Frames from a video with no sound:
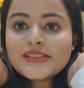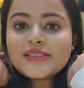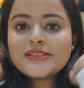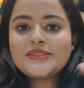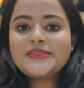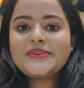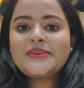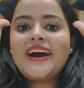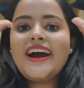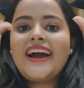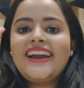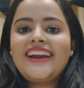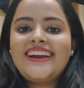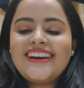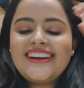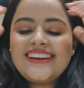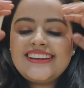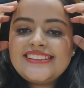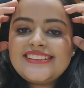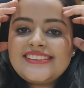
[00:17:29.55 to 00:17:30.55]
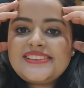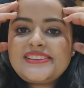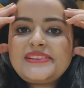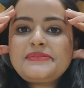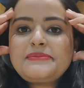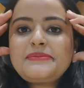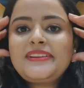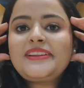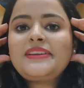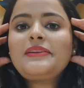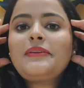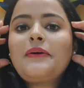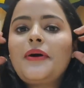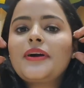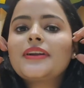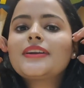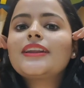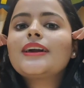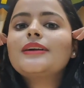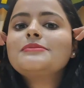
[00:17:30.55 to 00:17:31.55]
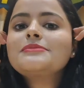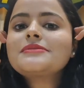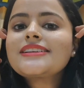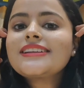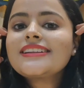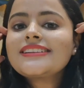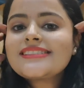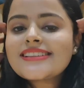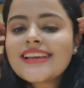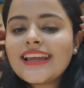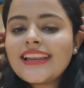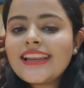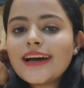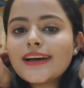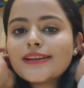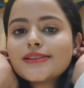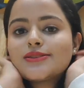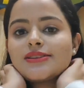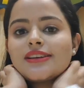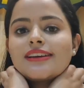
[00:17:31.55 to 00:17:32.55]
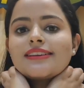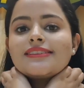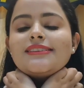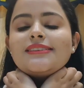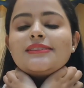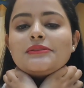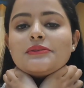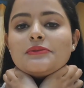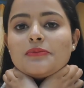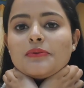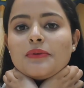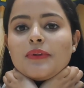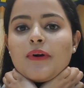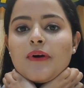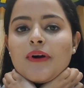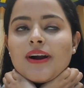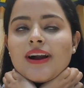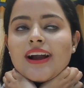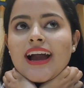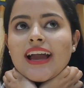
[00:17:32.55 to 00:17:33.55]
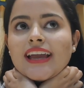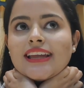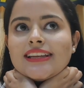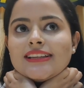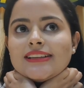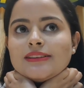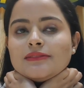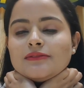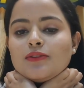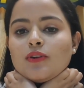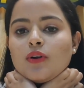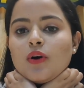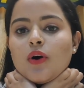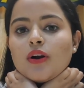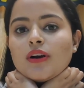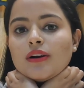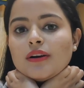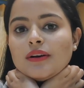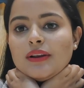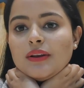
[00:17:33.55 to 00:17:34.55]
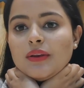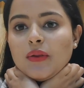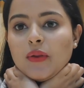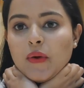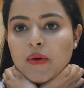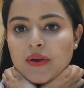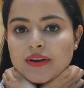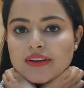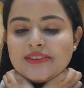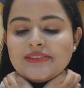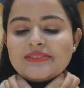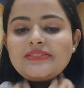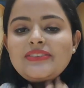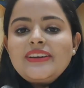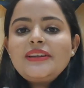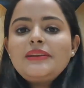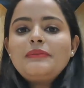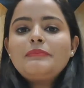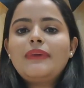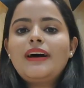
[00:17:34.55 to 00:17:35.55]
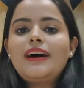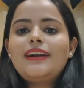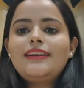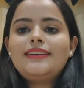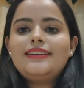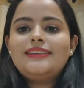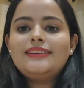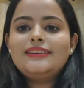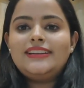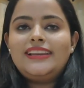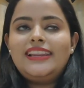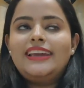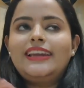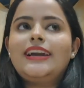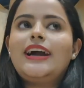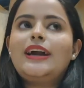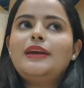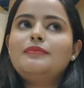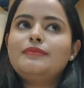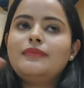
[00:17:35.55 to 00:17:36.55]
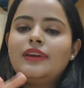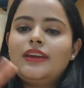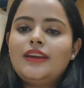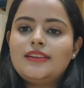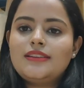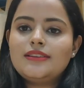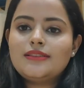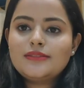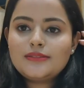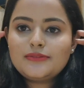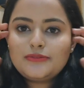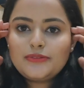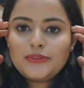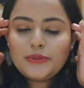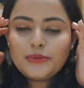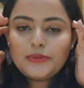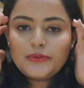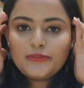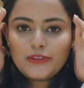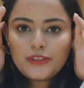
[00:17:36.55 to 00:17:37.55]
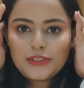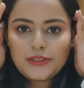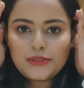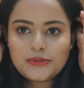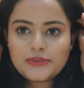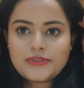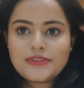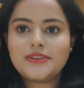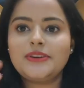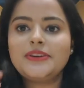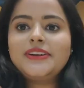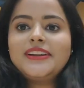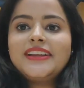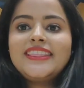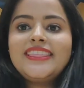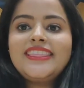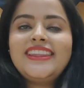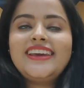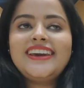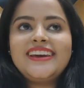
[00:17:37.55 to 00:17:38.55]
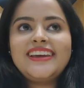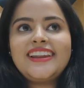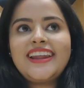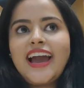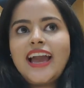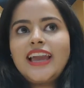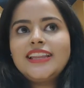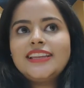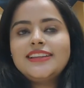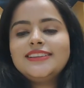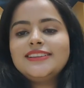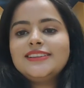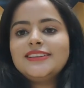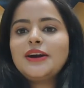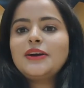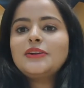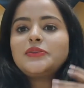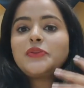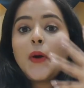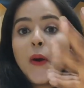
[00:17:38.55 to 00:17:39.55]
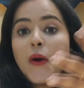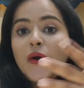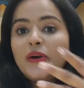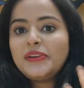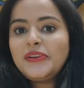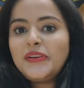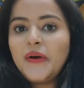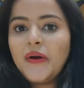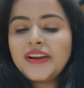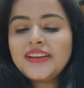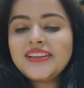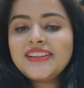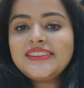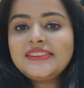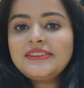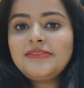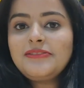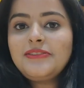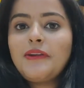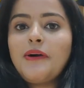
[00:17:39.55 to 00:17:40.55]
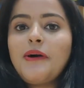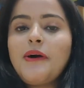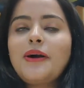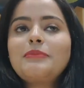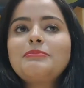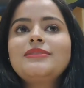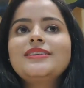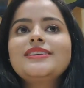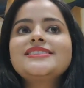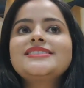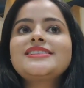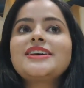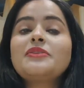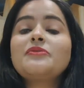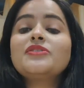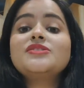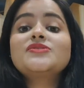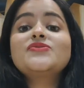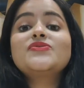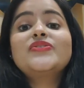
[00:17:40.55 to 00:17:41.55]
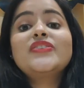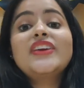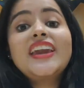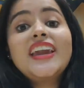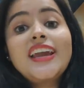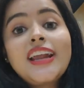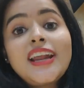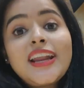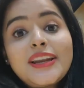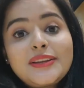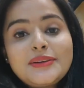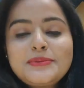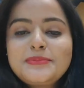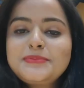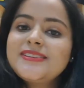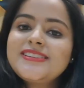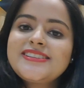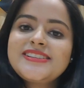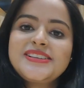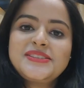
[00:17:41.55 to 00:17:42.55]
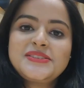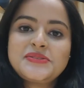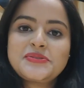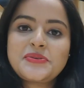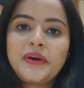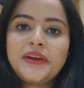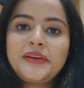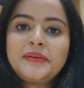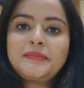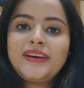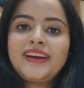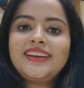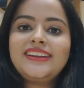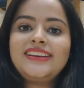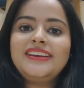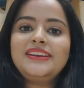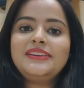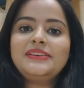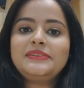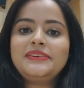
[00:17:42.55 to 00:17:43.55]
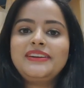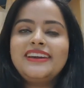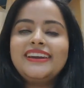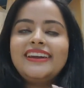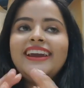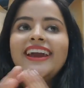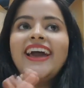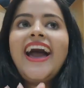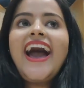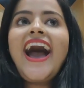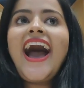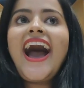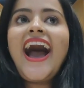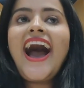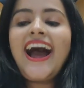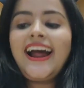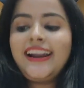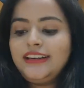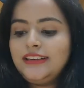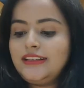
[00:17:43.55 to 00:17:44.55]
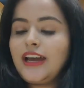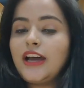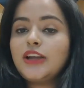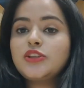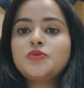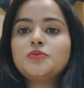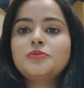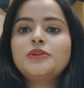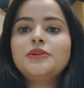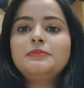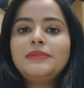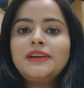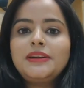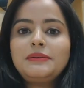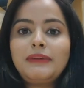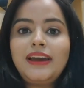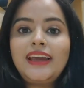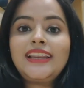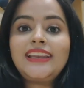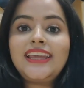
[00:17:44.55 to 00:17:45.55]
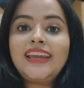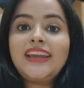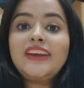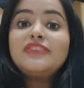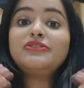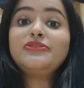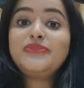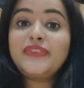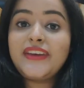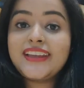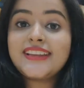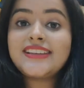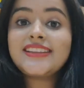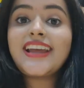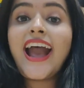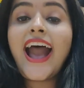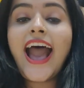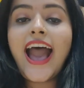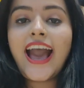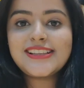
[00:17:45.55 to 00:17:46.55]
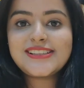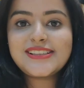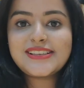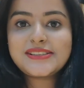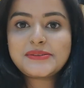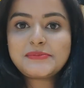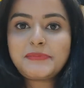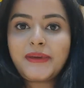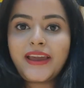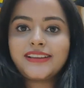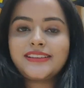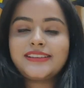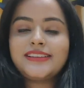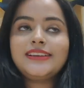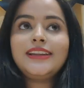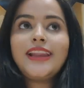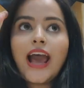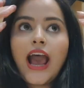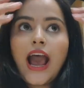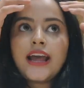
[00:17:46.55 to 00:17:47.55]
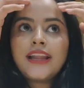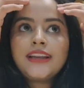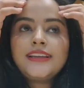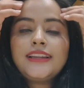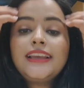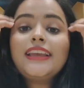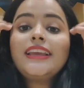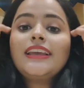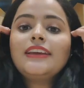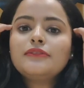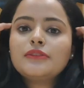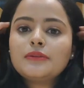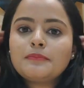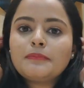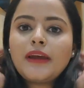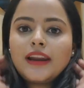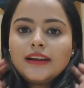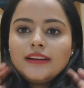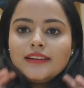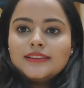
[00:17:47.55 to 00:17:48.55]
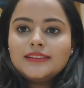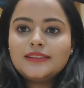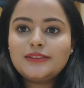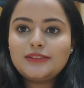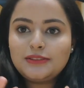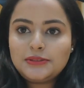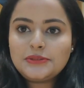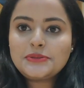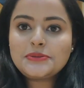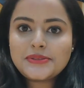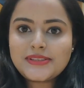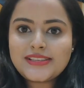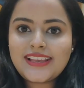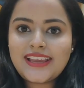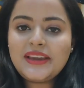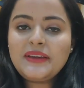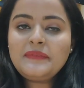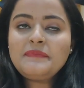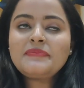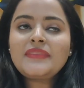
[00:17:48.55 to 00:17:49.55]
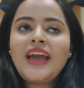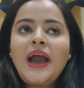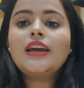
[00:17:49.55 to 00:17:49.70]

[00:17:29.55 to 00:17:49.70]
So hi guys, it has been a long time since I last checked in the vlog. I didn't vlog a lot of it, but like I made a few videos here and there. I didn't talk a lot in the vlog because I was way too busy enjoying my day today, and touch wood, but my day went as expected and even better to say.